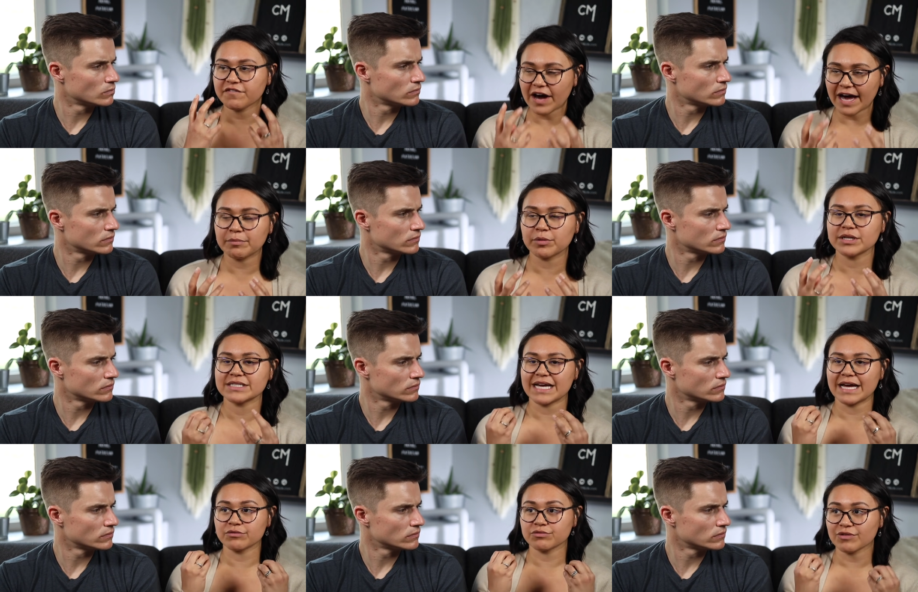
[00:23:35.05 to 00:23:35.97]
Speaker 1: vibrant
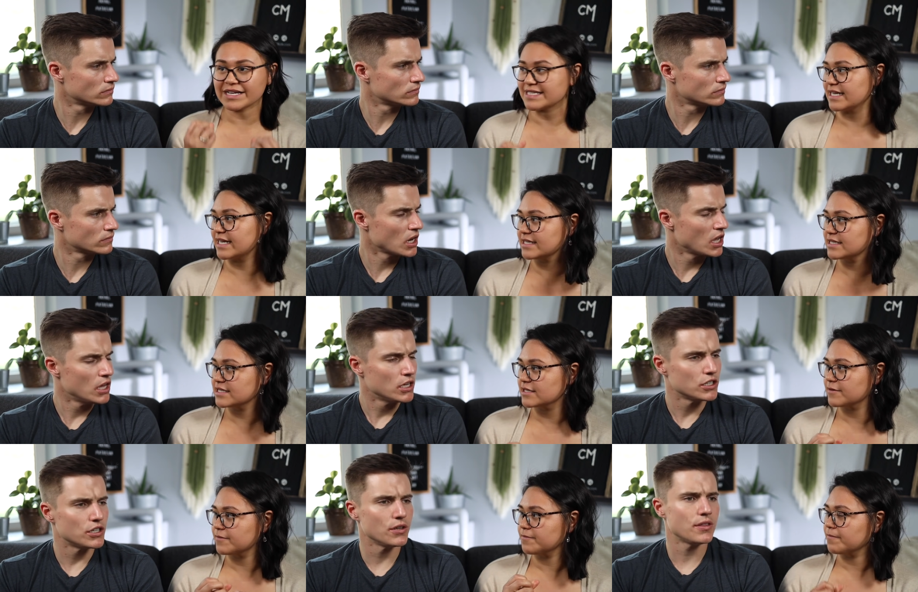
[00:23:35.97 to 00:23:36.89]
and resonant.
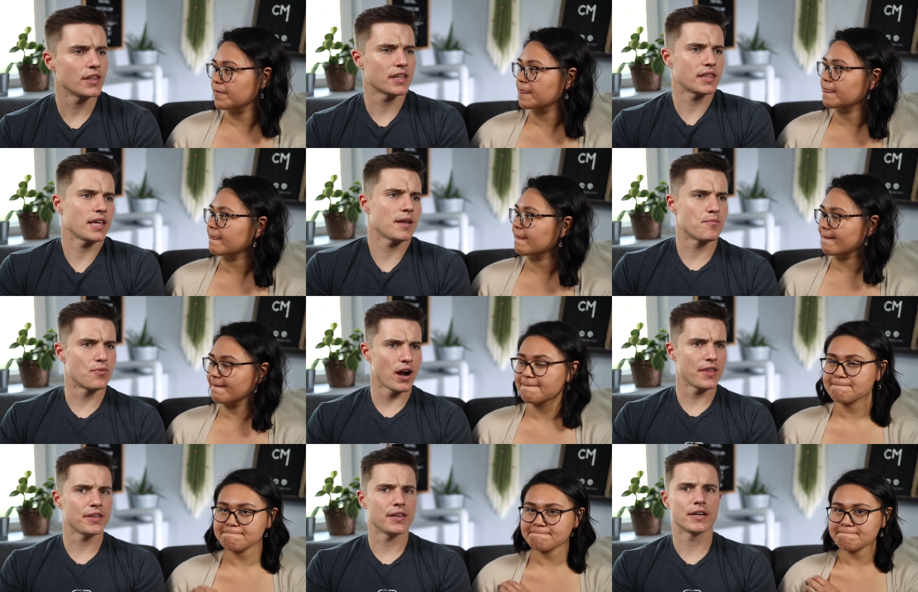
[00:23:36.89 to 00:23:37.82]
Do you think that
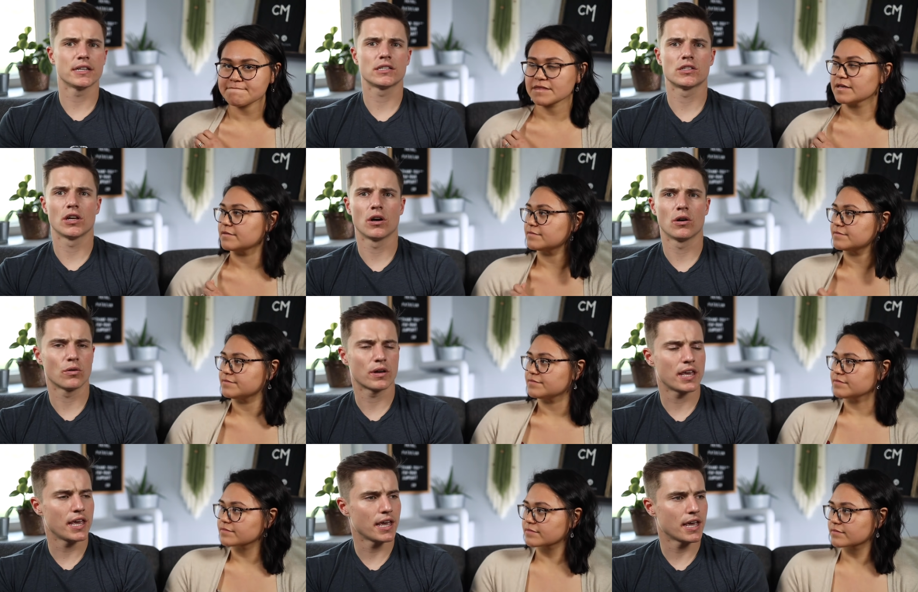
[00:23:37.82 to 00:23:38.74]
breathiness though
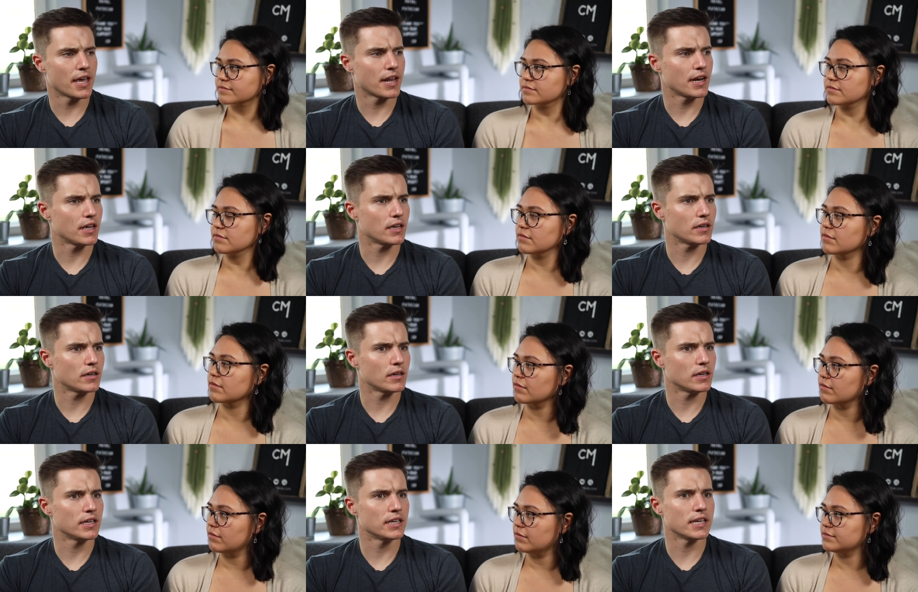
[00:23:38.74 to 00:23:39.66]
can
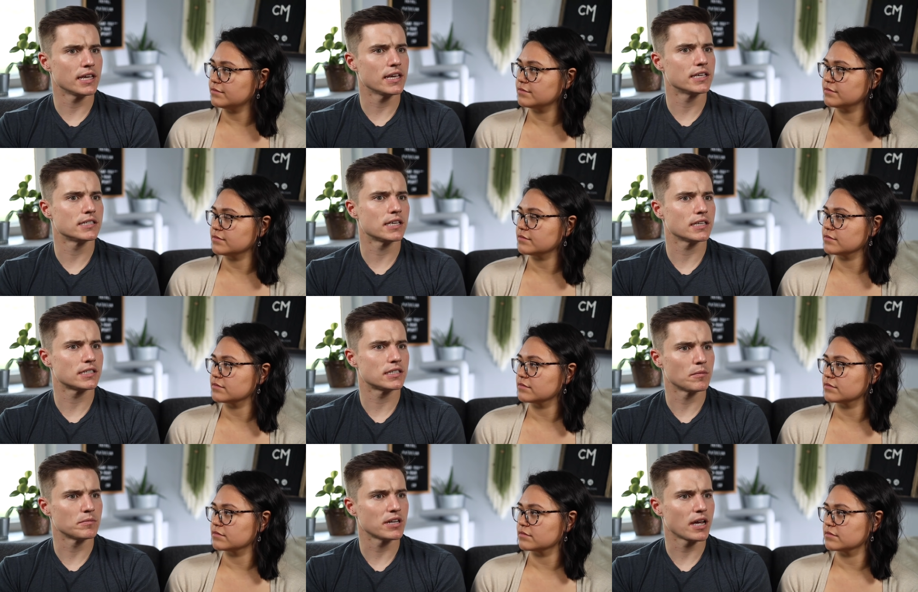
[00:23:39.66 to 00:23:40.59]
It is
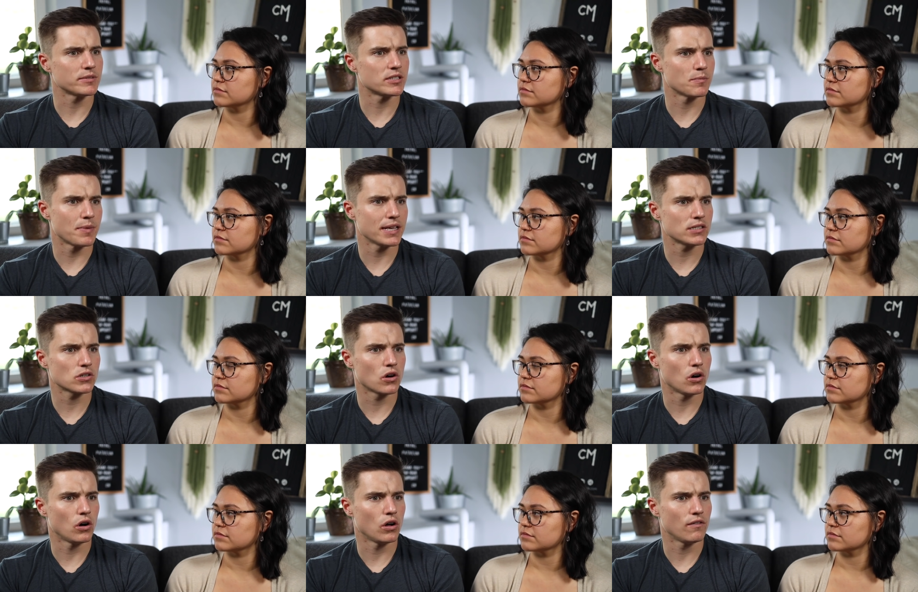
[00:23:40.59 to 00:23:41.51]
sometimes the best
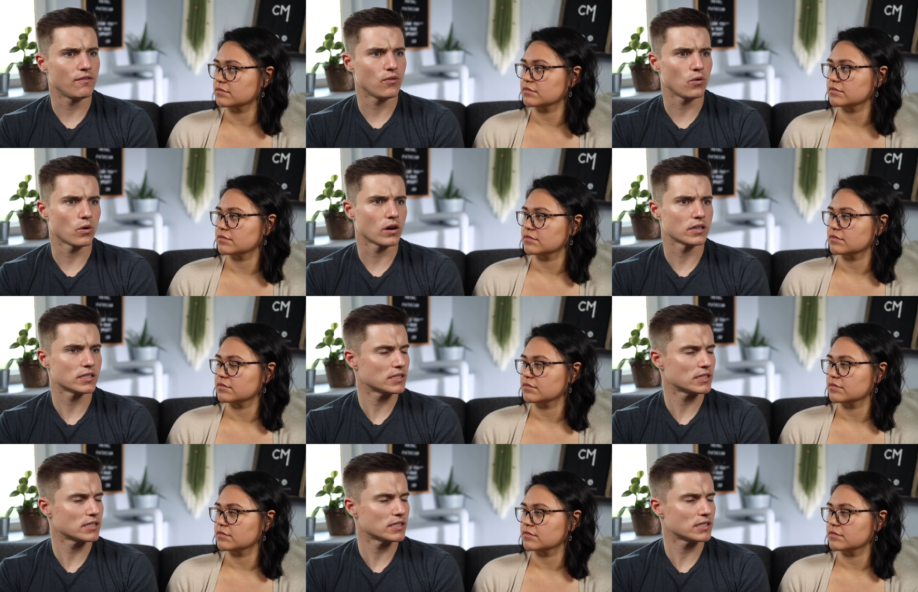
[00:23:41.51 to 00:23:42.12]
call for a,